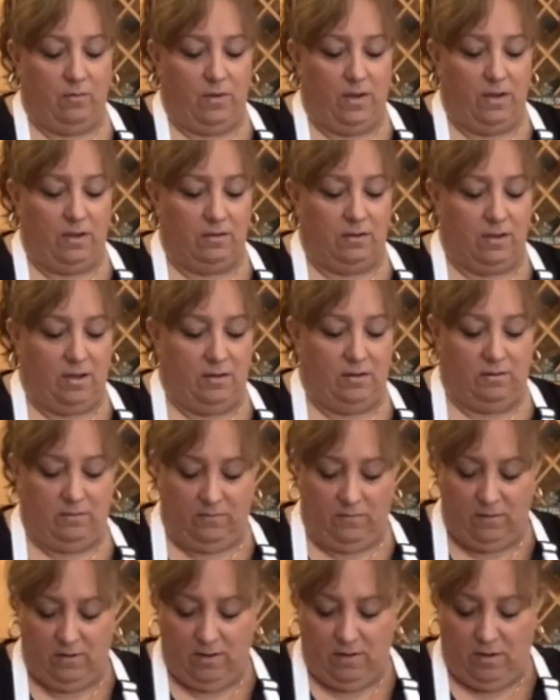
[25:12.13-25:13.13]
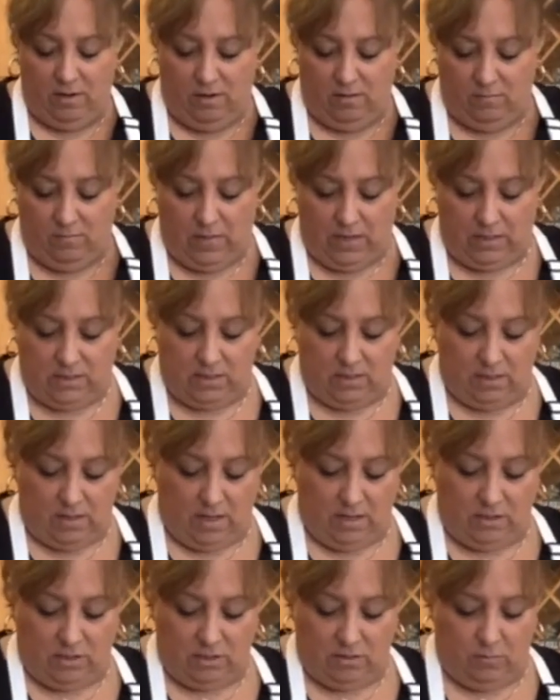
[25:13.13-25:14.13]
That way it kind of makes a
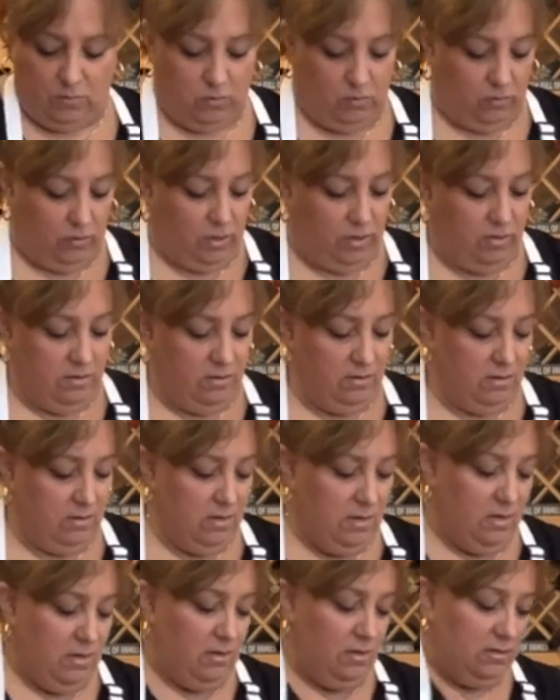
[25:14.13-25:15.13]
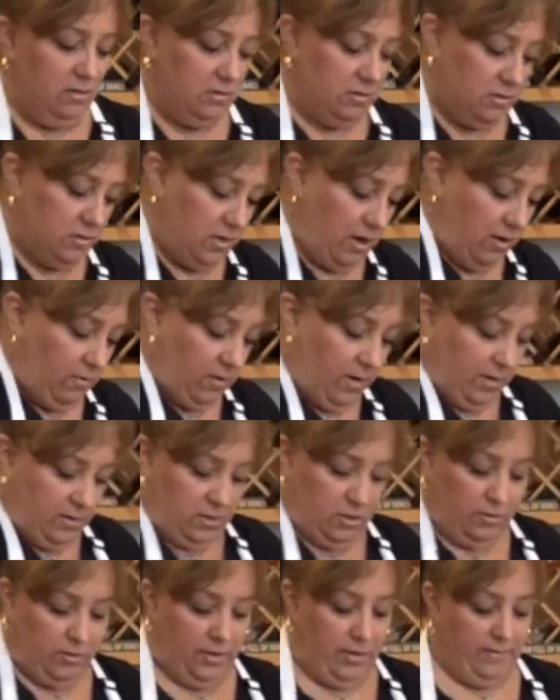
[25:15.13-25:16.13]
nice smooth, it's just how
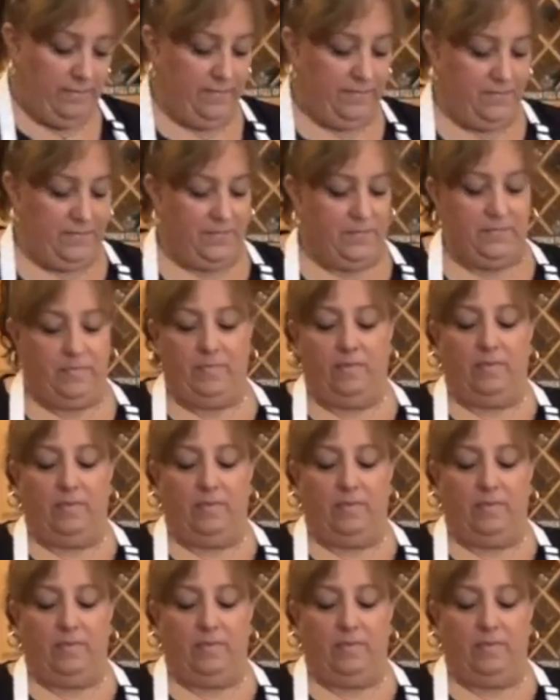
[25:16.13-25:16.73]
I do it.